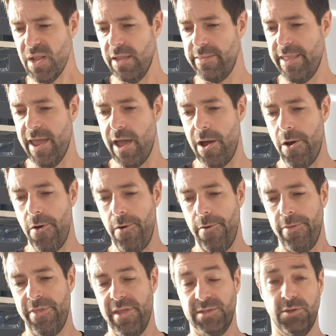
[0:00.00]
Now,
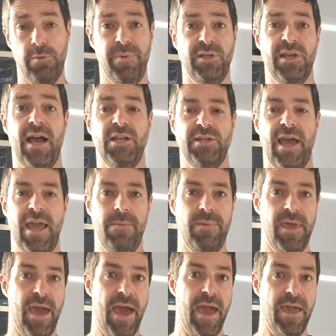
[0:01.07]
the Supercharger
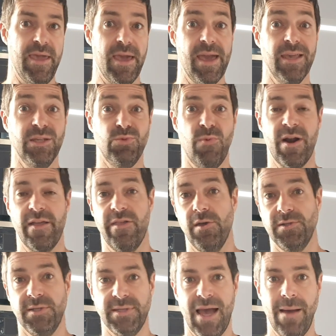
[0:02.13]
APA is one of those
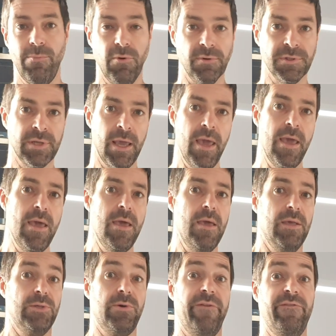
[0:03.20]
examples.
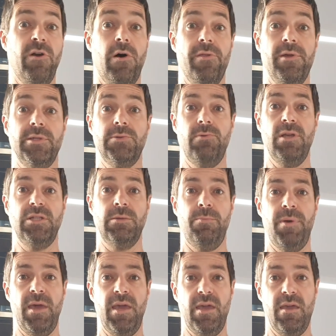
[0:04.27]
So I've got this
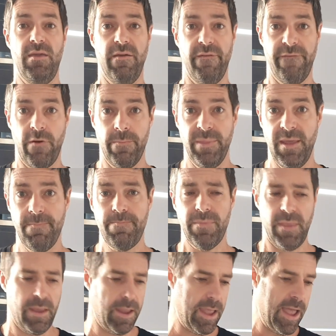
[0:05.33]
recipe from them.
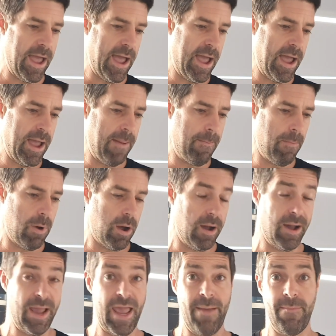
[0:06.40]

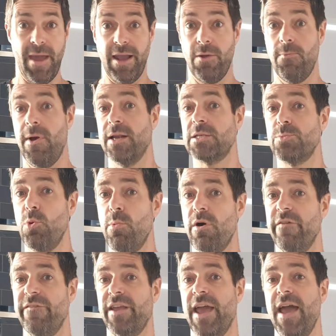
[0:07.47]
I am making one small
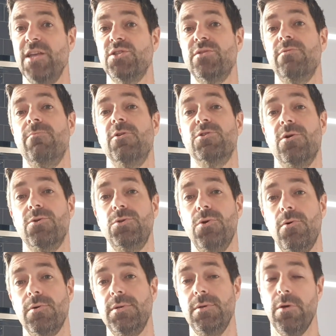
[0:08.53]
modification, which I'll
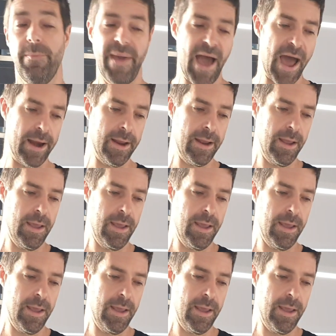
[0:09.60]
talk to you about.